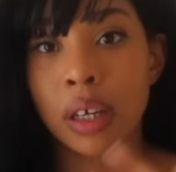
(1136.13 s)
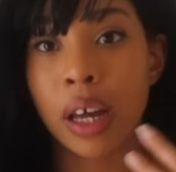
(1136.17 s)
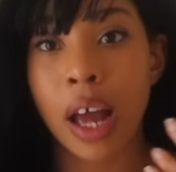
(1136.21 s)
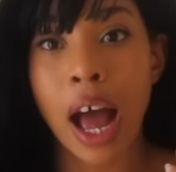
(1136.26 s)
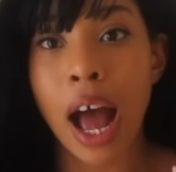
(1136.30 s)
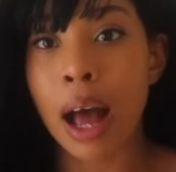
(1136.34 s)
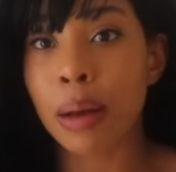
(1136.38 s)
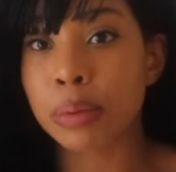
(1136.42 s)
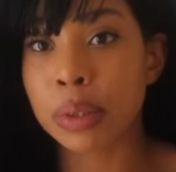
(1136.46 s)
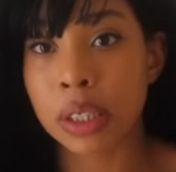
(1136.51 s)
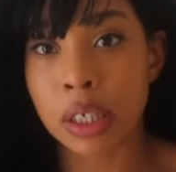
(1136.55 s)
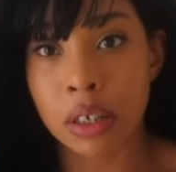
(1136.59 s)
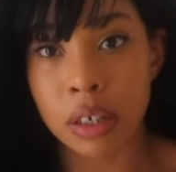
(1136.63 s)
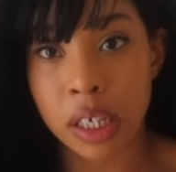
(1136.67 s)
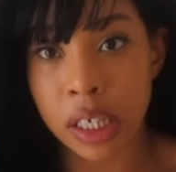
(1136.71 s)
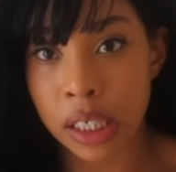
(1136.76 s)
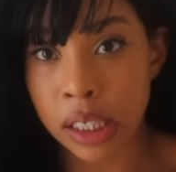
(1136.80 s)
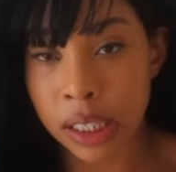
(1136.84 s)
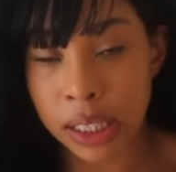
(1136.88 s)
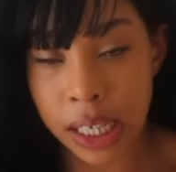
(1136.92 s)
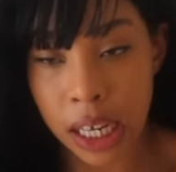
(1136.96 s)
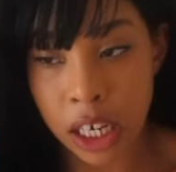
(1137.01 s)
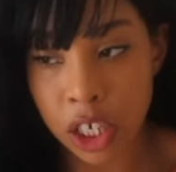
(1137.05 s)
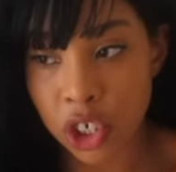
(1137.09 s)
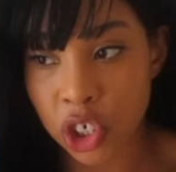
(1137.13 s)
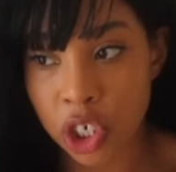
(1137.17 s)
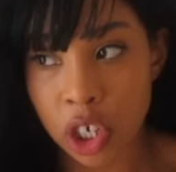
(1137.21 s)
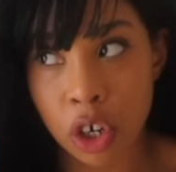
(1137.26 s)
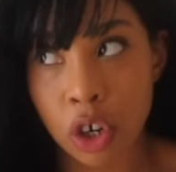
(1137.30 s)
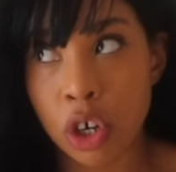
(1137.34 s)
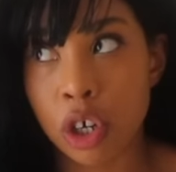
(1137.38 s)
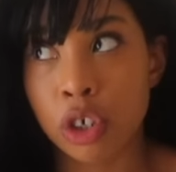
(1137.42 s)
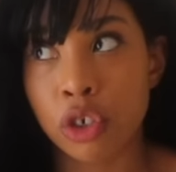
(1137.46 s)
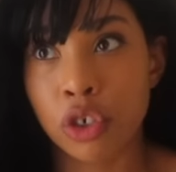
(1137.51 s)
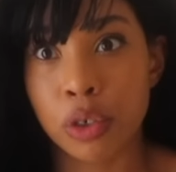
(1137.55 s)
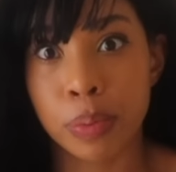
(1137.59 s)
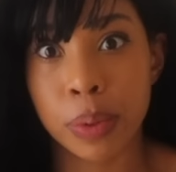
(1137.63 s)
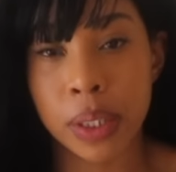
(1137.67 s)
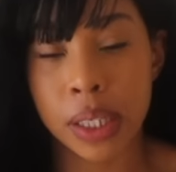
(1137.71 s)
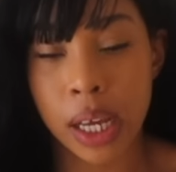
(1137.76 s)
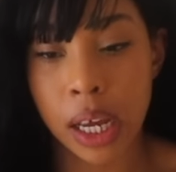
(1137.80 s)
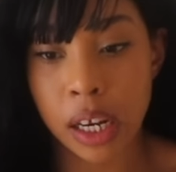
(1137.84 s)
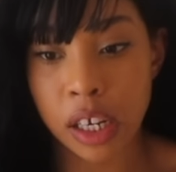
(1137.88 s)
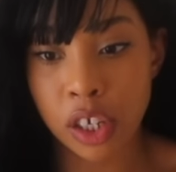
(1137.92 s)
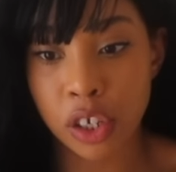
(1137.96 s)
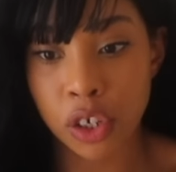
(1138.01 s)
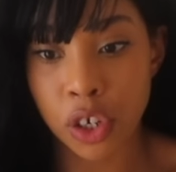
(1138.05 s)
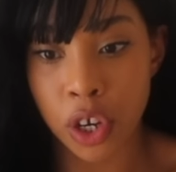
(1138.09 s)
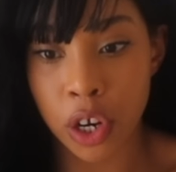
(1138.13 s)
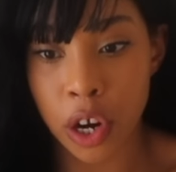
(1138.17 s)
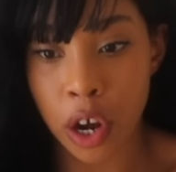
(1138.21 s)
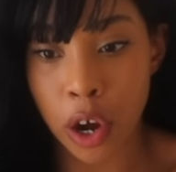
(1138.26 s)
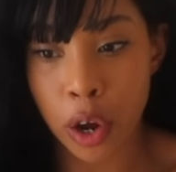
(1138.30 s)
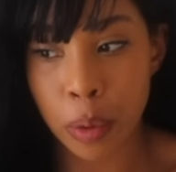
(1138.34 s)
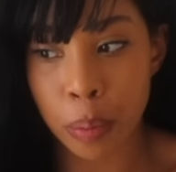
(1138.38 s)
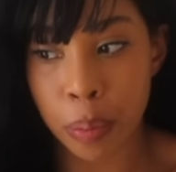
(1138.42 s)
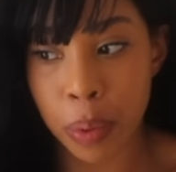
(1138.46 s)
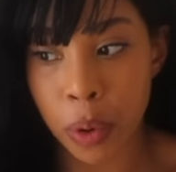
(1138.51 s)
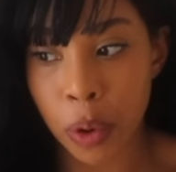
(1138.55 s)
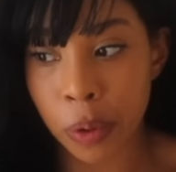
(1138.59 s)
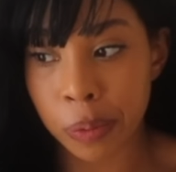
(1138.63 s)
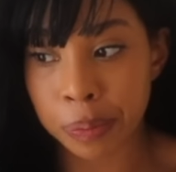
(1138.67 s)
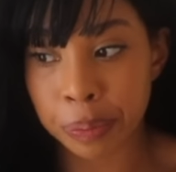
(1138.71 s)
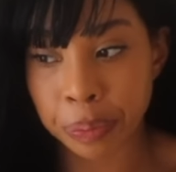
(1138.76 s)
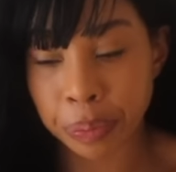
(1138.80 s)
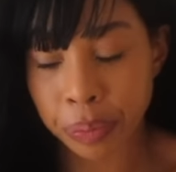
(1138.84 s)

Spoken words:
Absolutely intelligent, 100%, you know, but